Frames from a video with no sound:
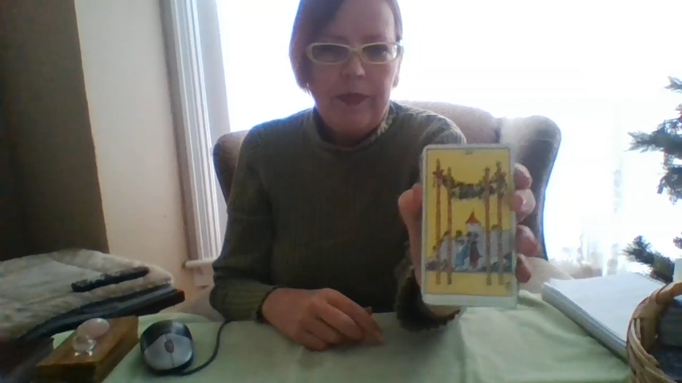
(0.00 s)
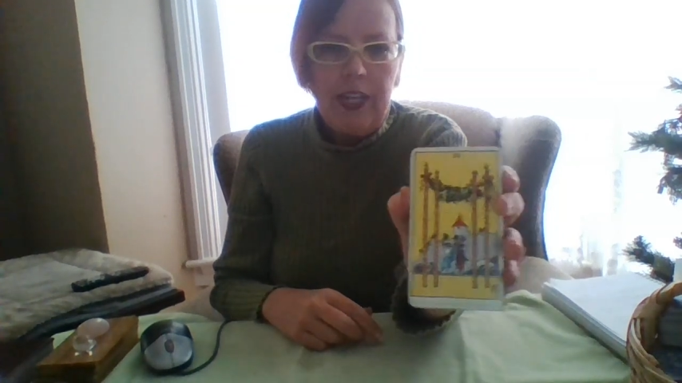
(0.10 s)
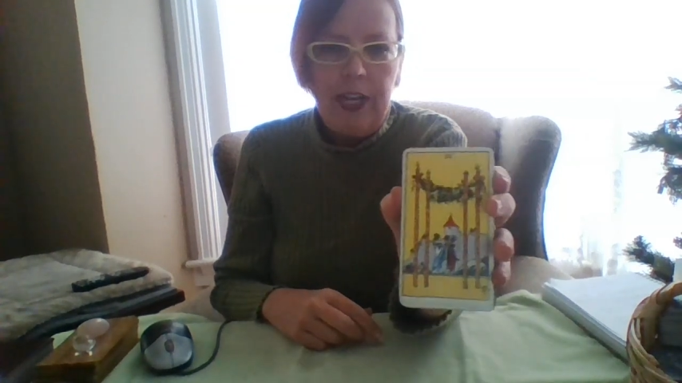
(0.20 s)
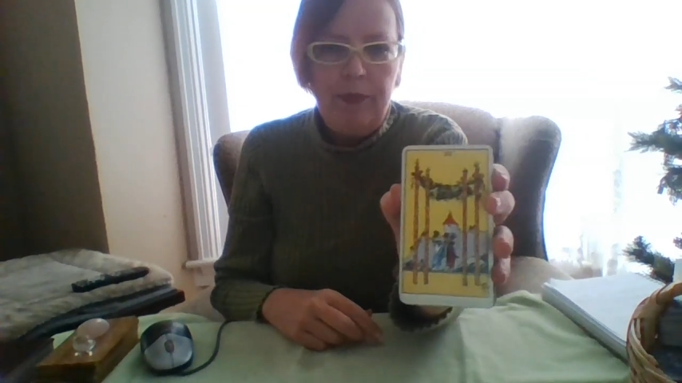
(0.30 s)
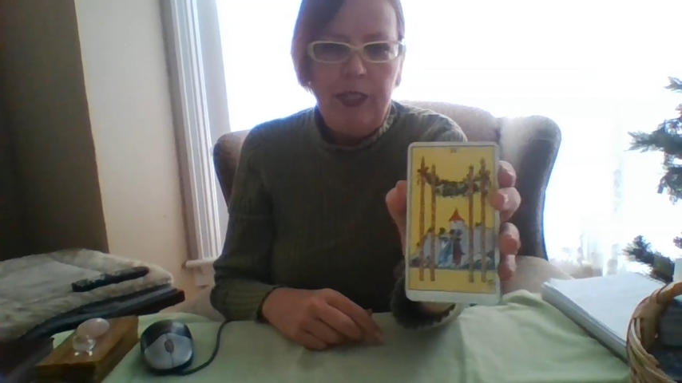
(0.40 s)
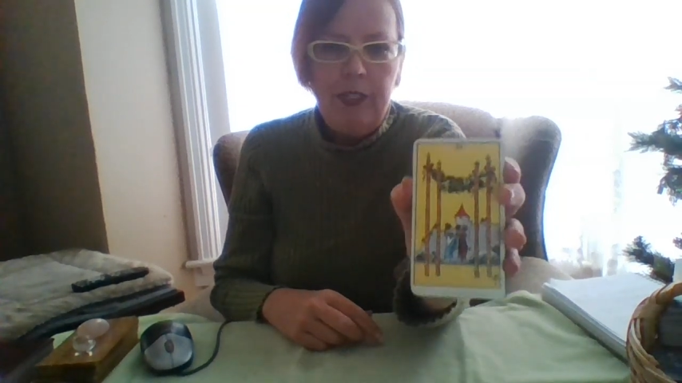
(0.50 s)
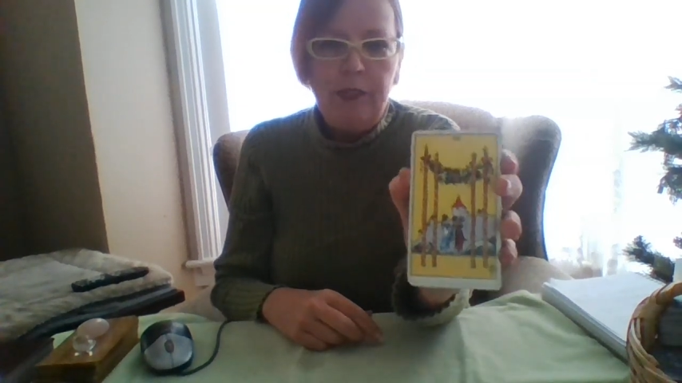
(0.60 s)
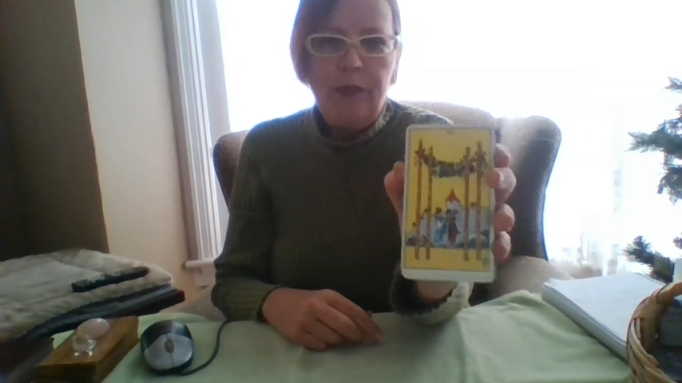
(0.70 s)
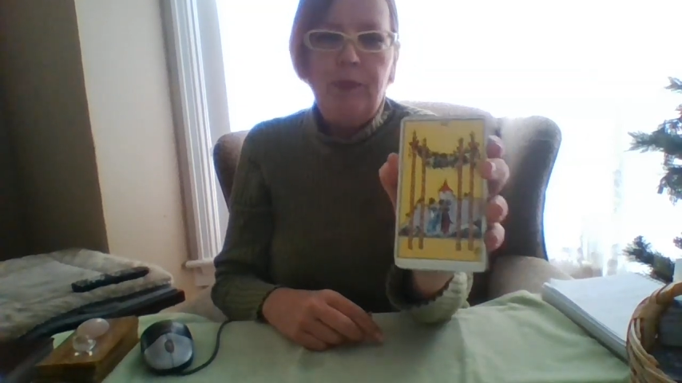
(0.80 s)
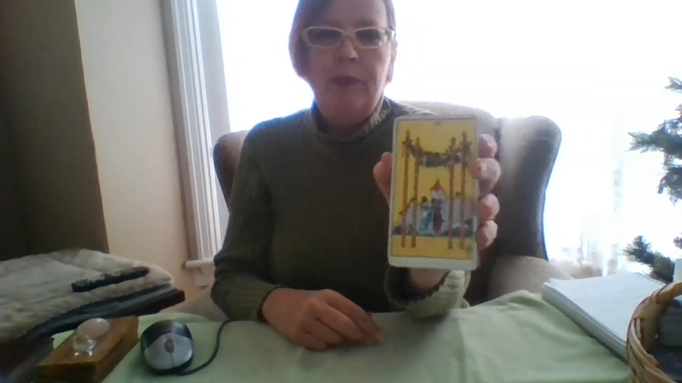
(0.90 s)
happy
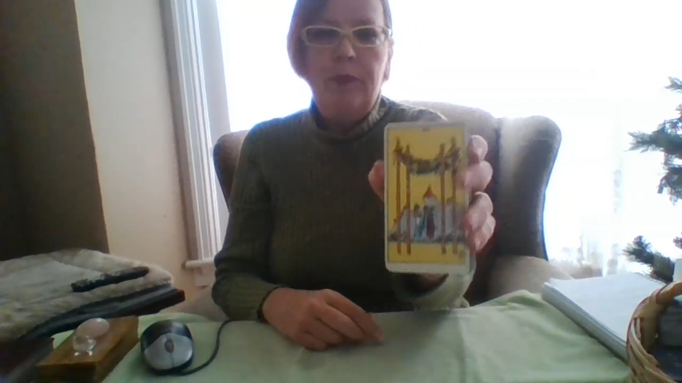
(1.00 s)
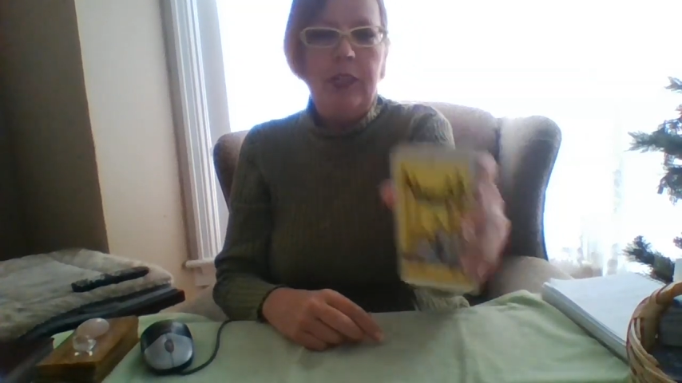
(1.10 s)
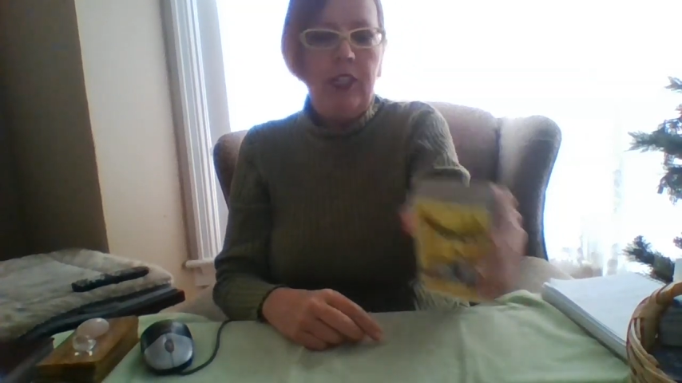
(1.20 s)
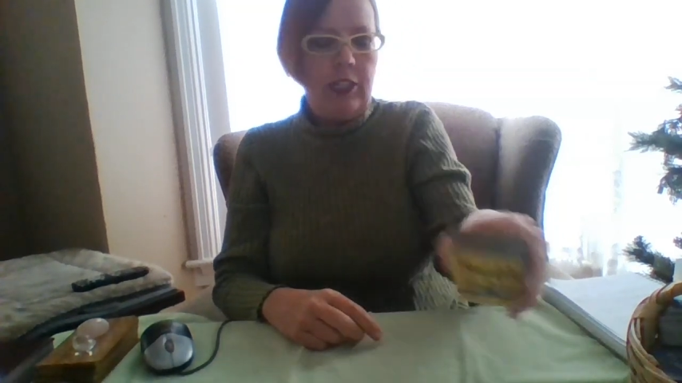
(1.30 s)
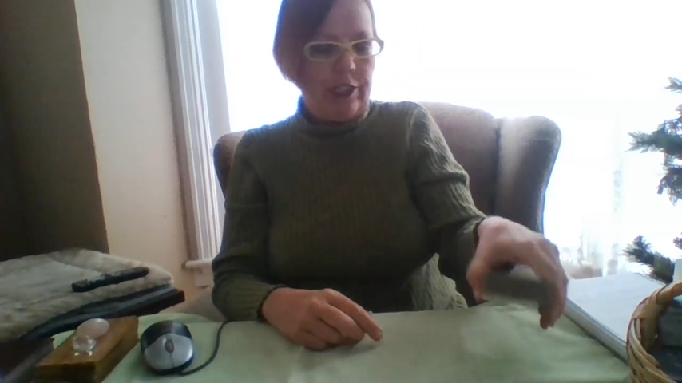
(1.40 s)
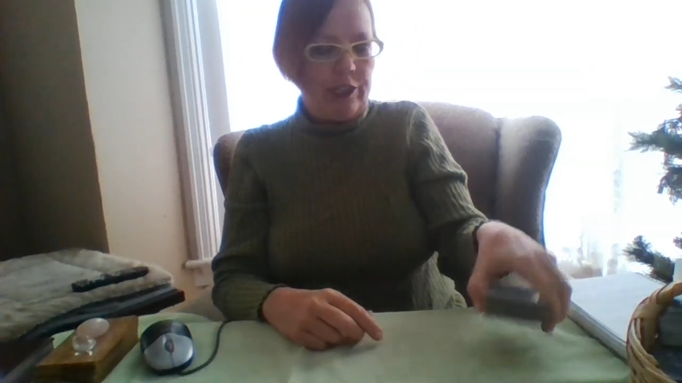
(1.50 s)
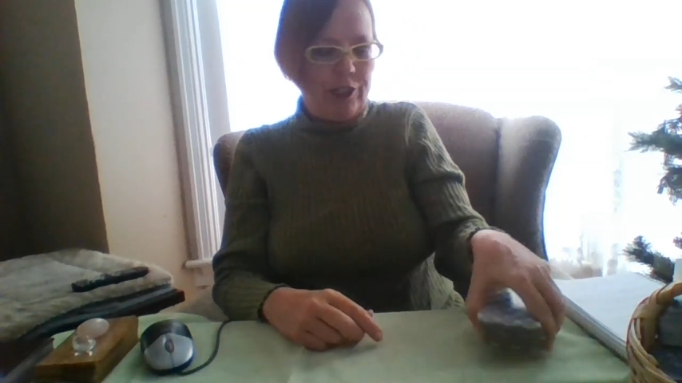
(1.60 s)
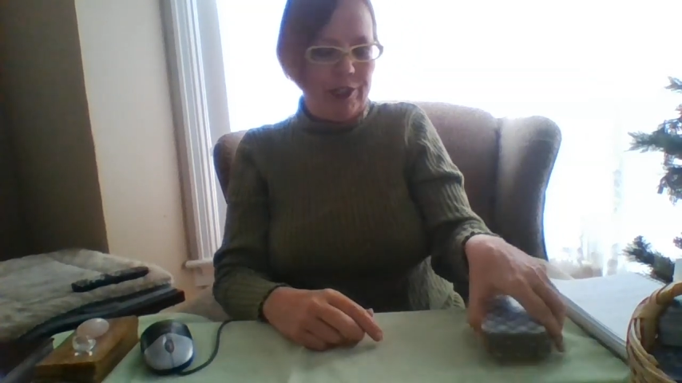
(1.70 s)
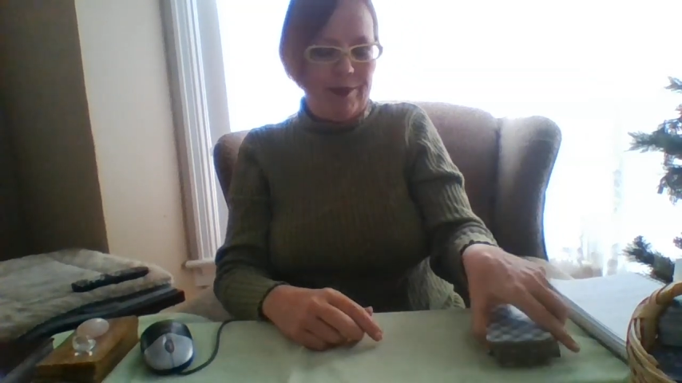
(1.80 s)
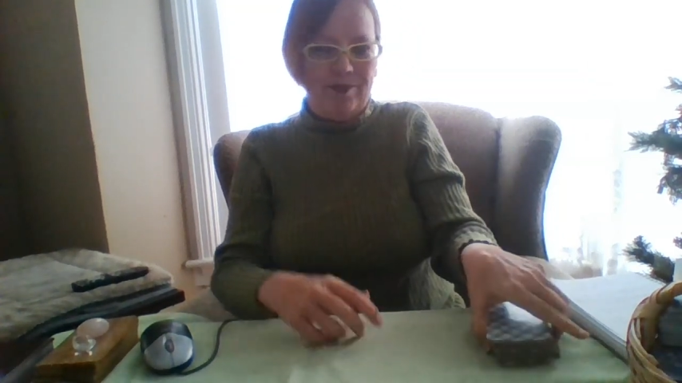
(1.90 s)
home, the
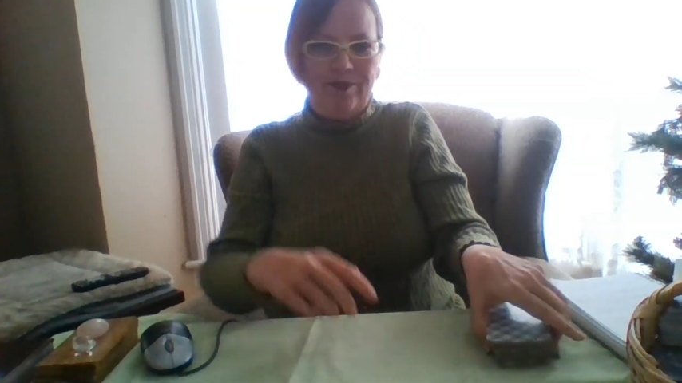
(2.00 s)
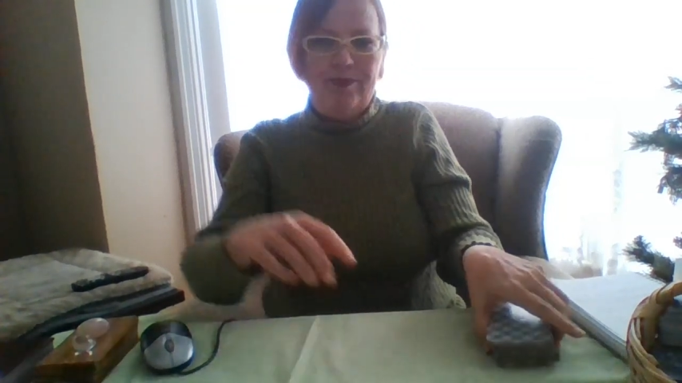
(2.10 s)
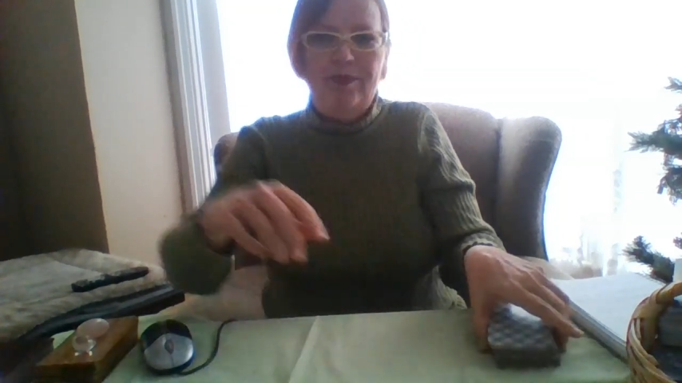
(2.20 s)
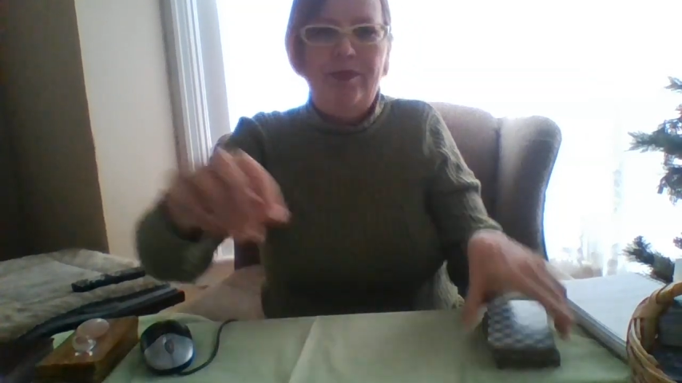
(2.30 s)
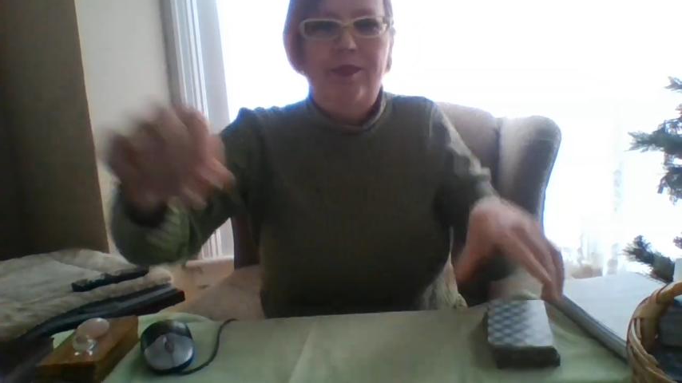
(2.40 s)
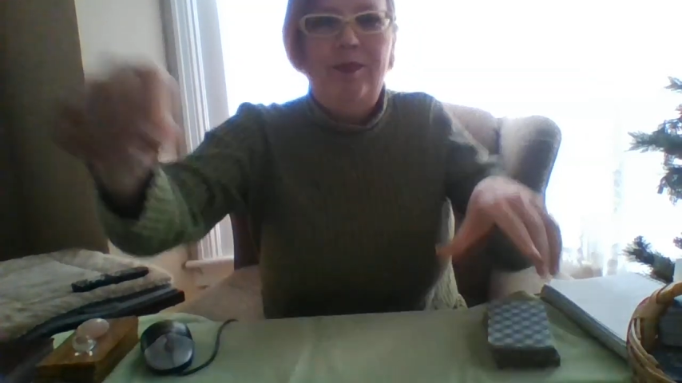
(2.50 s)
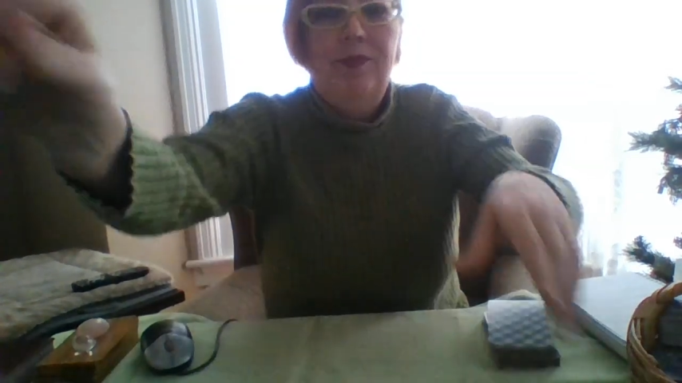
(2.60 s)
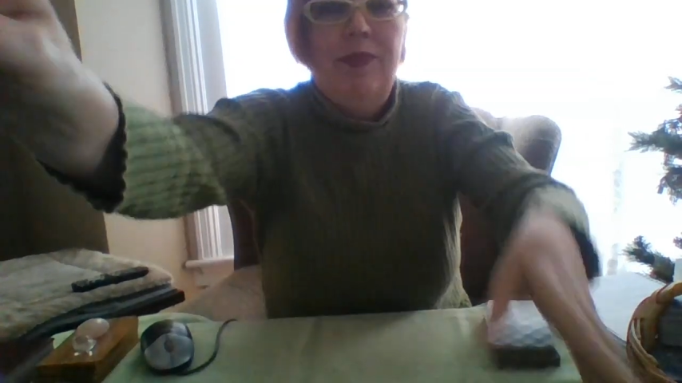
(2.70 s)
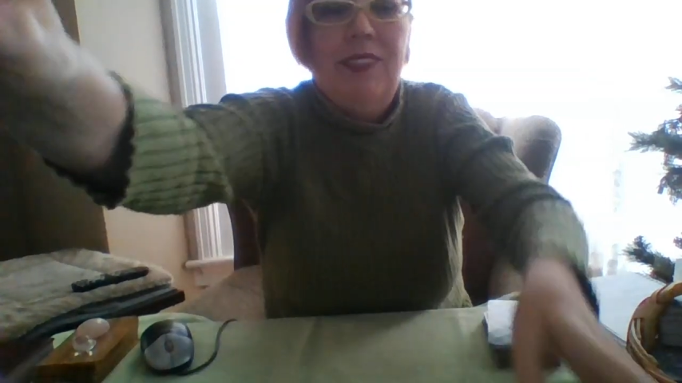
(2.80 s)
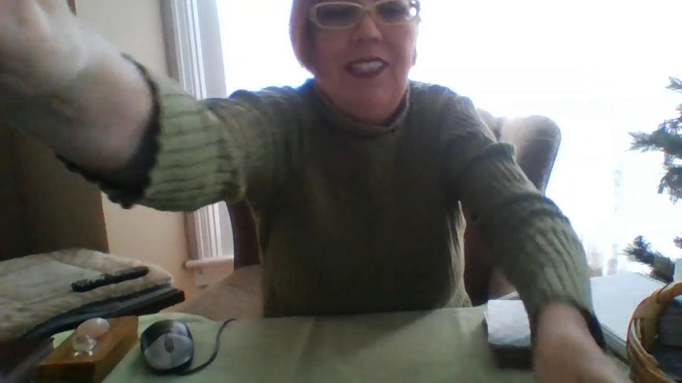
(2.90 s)
marriage,
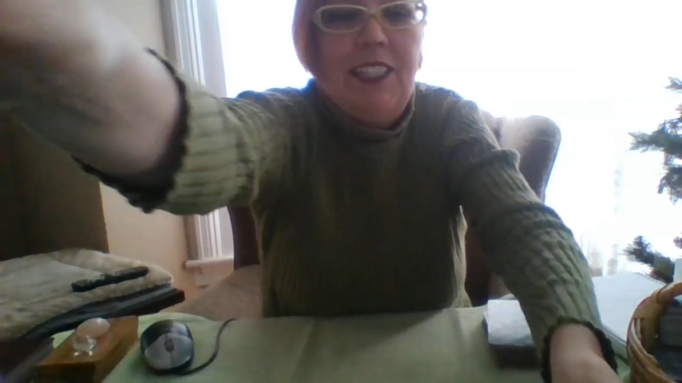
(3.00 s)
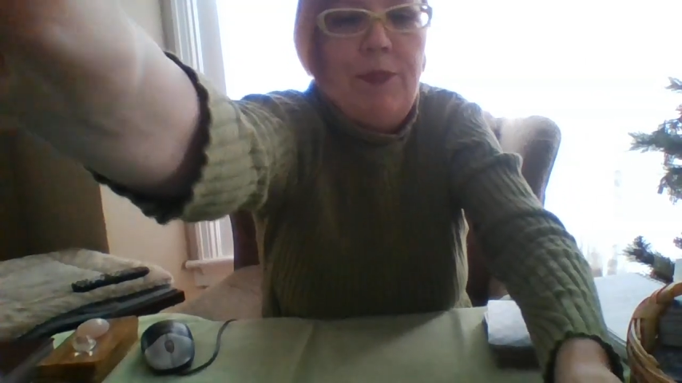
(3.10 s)
the